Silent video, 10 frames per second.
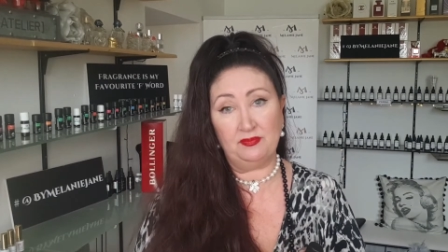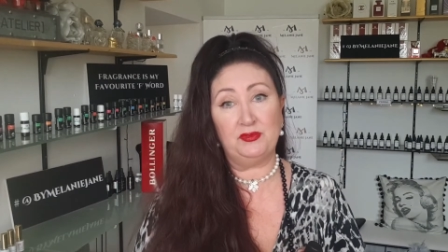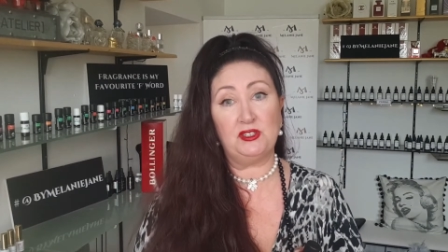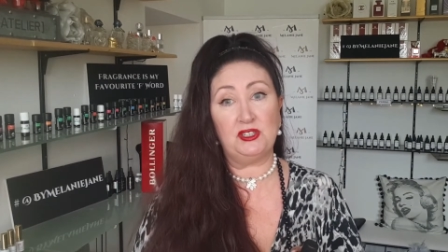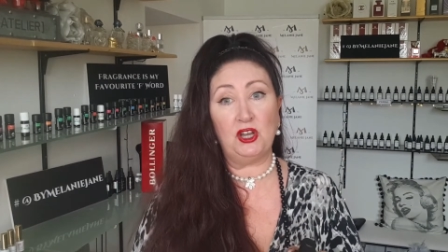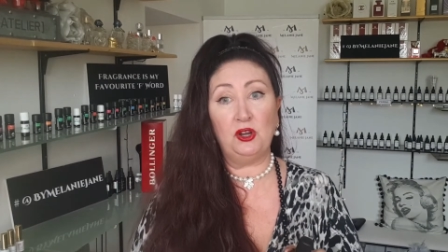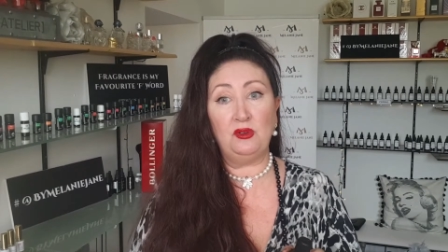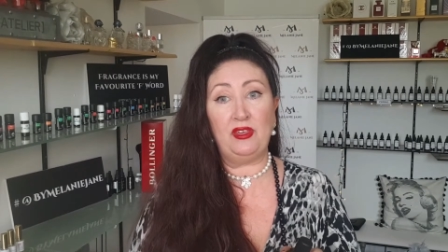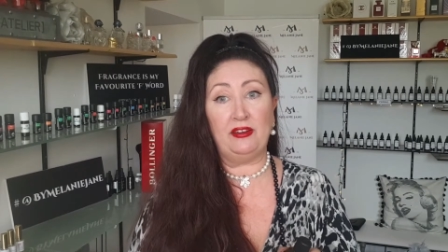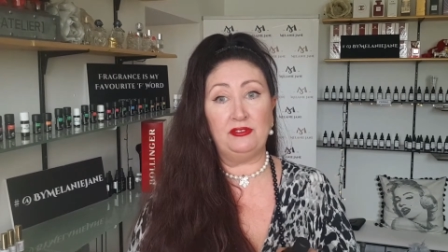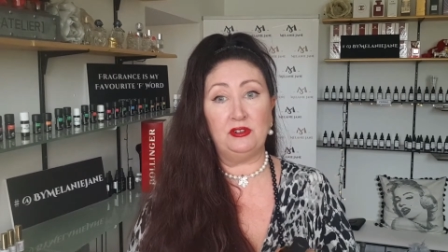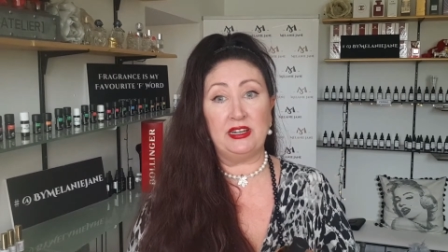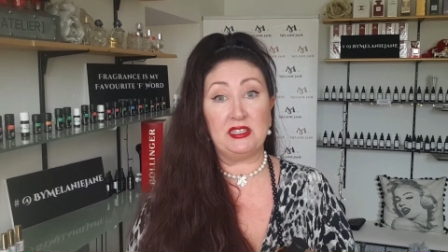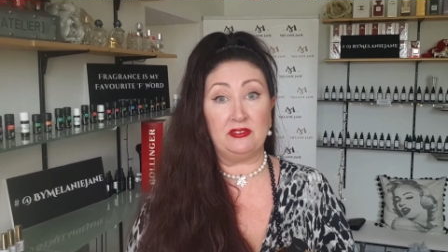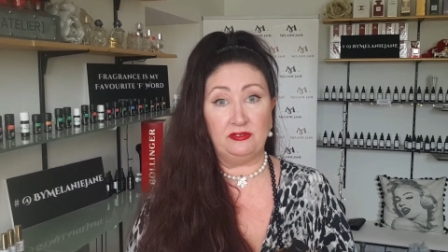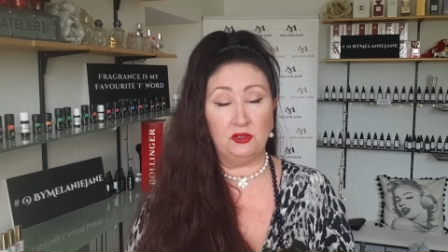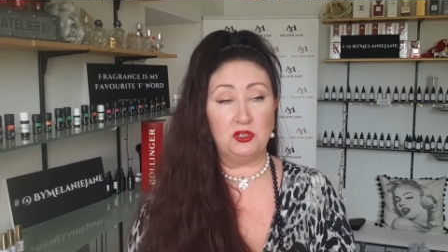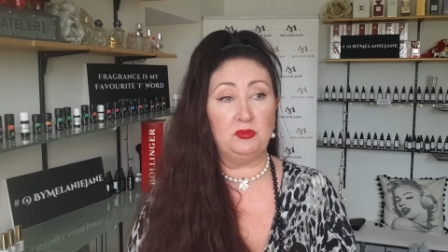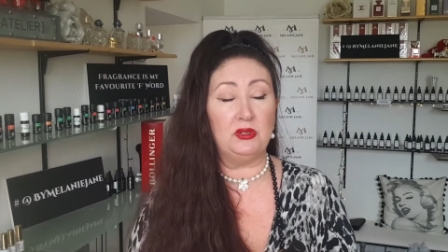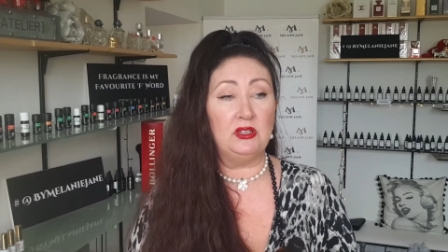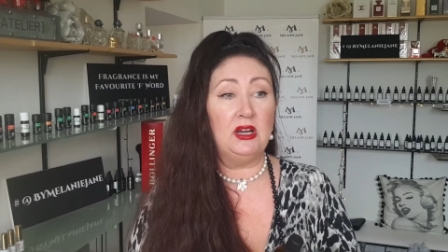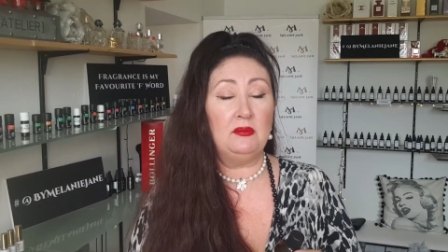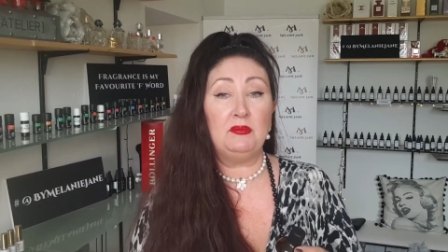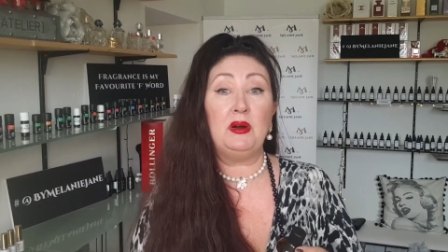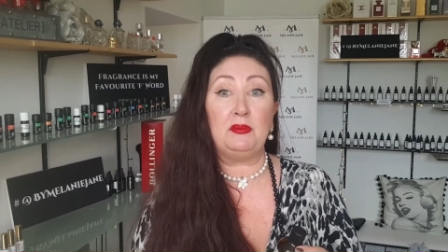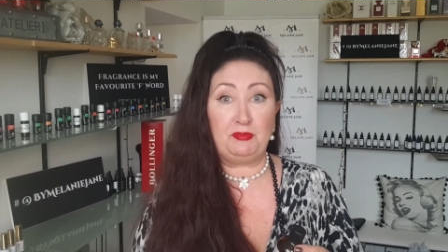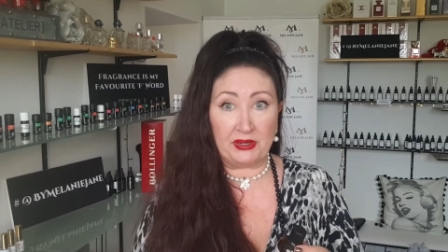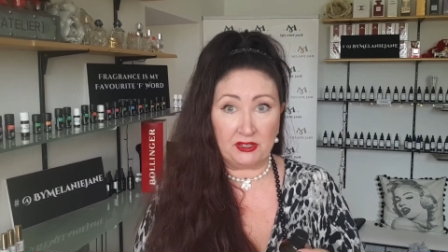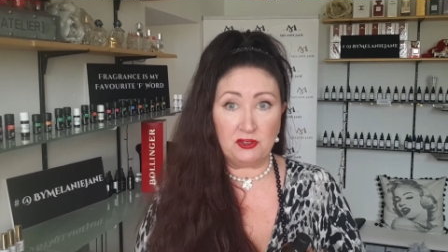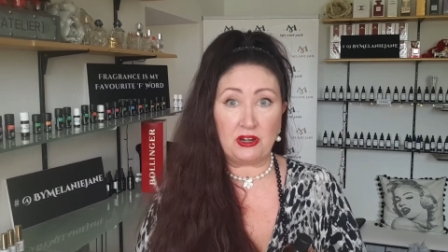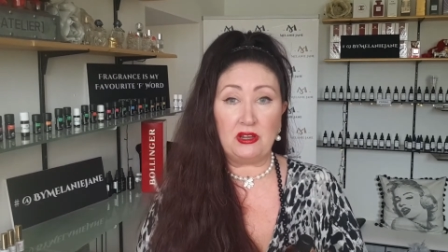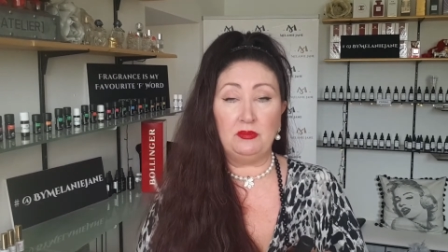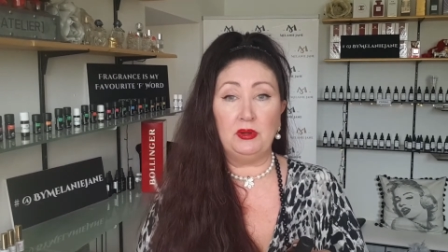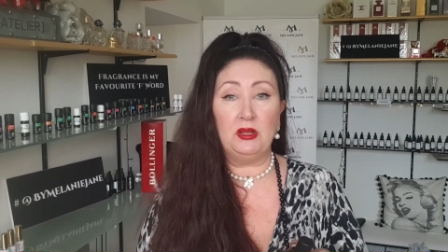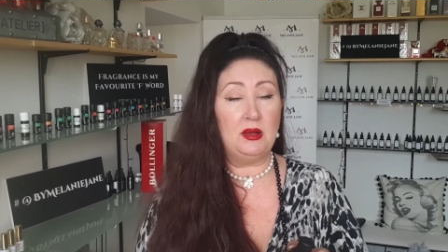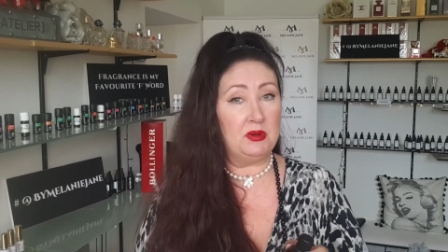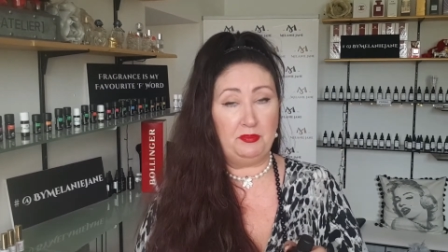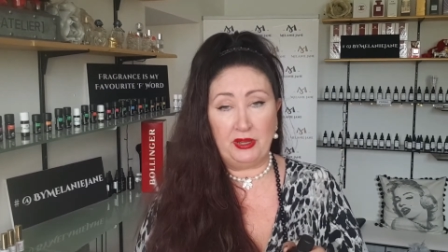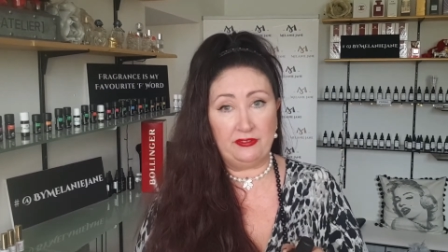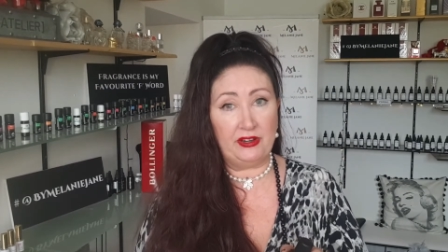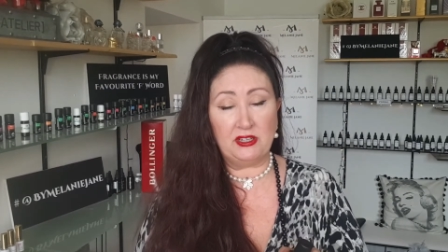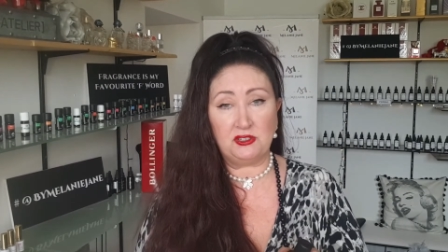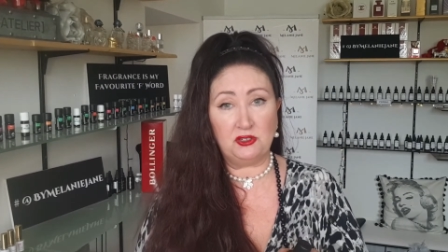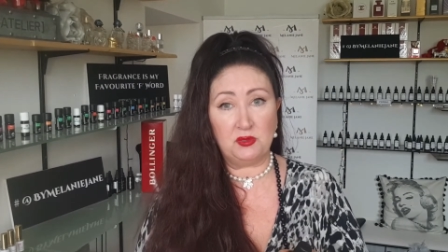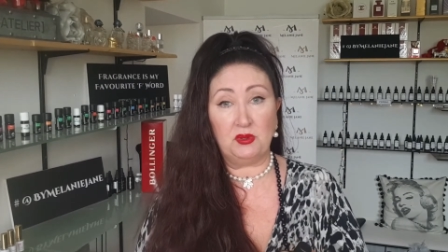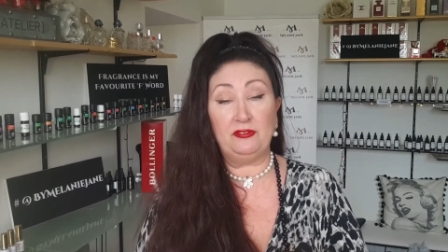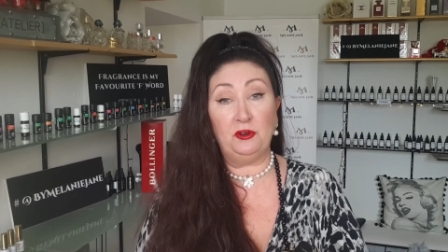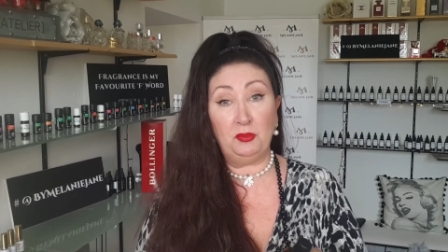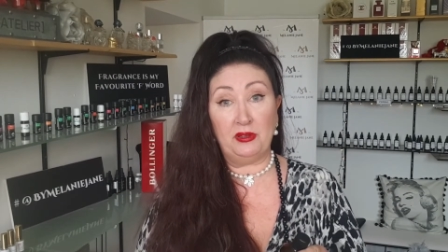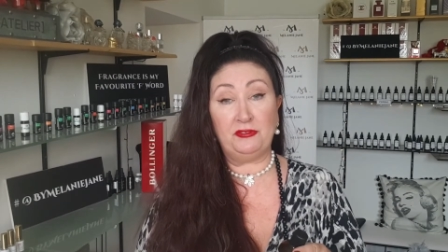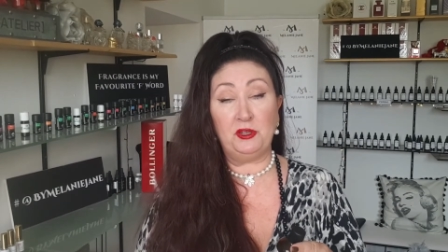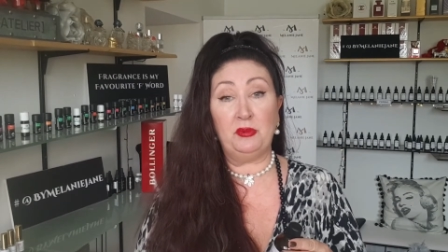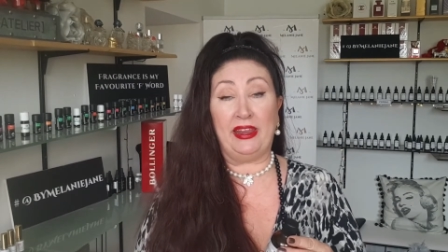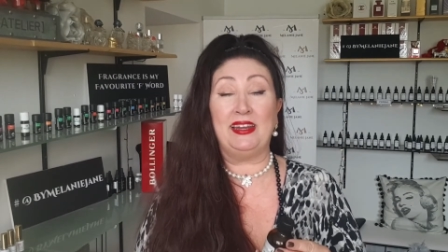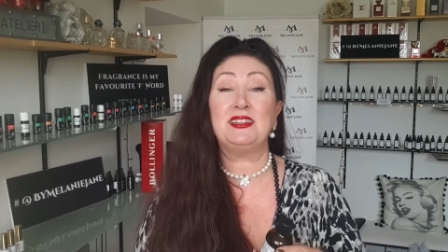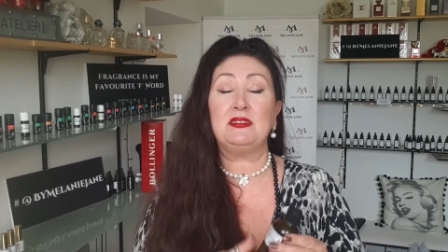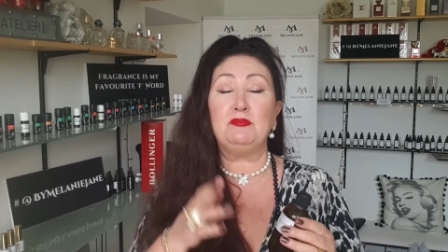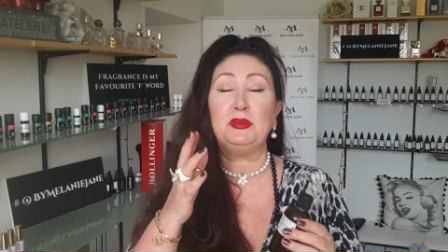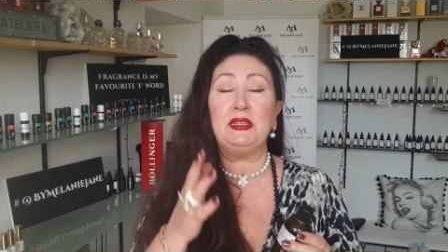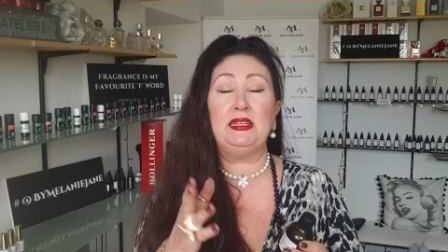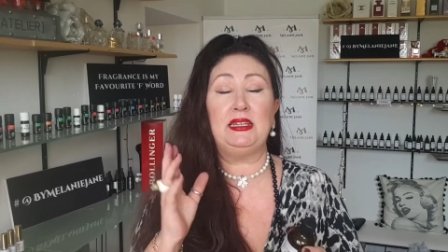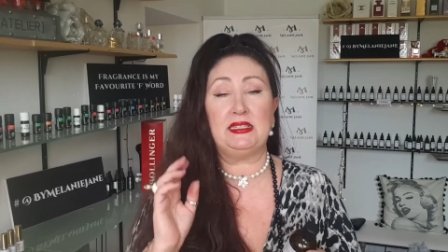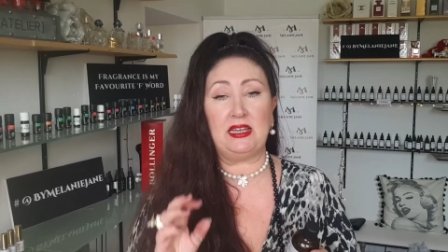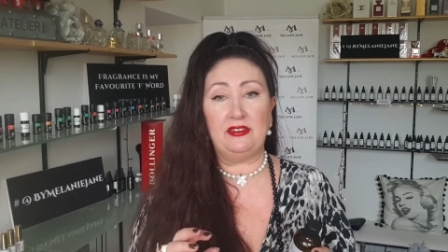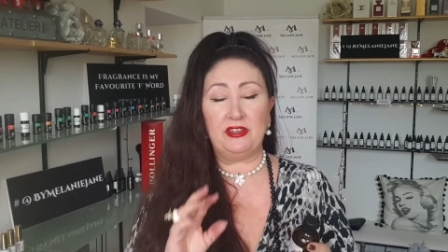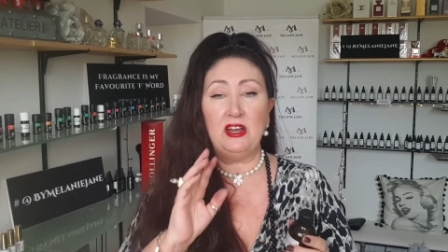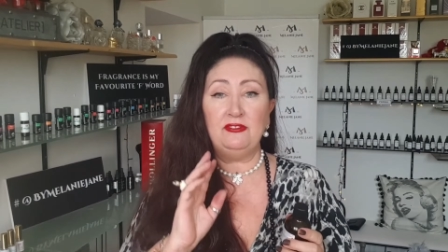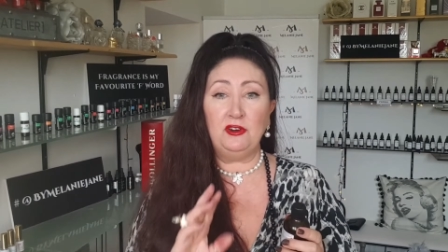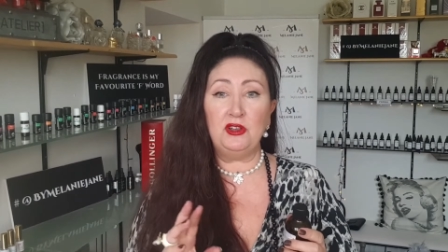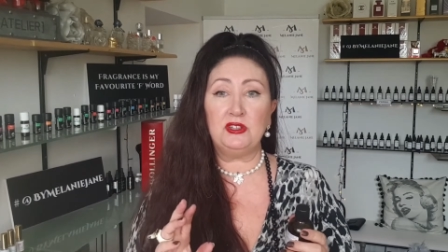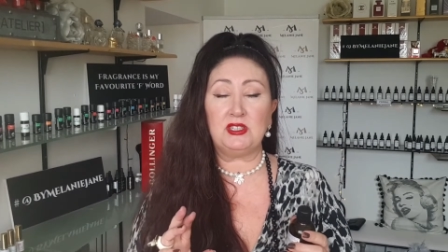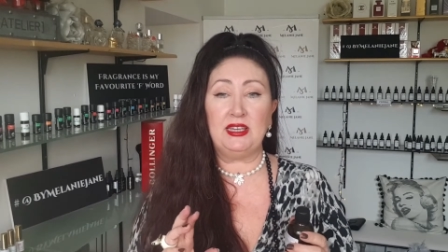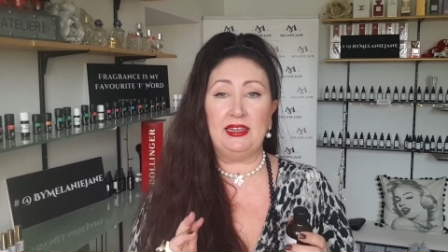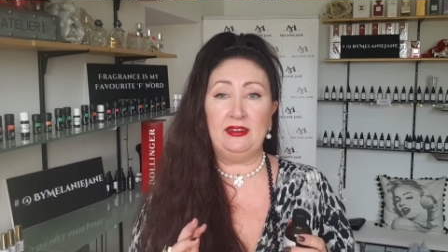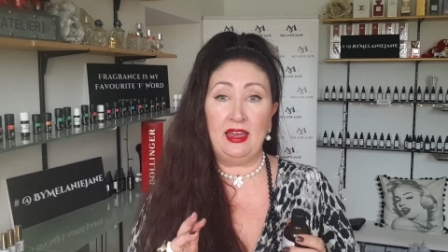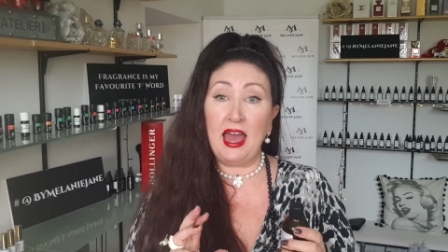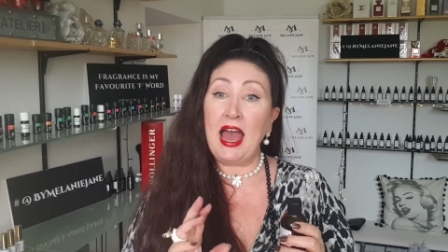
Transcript: So therefore it's affordable but undrinkable, but perfectly suitable for perfumery and it's completely safe for your skin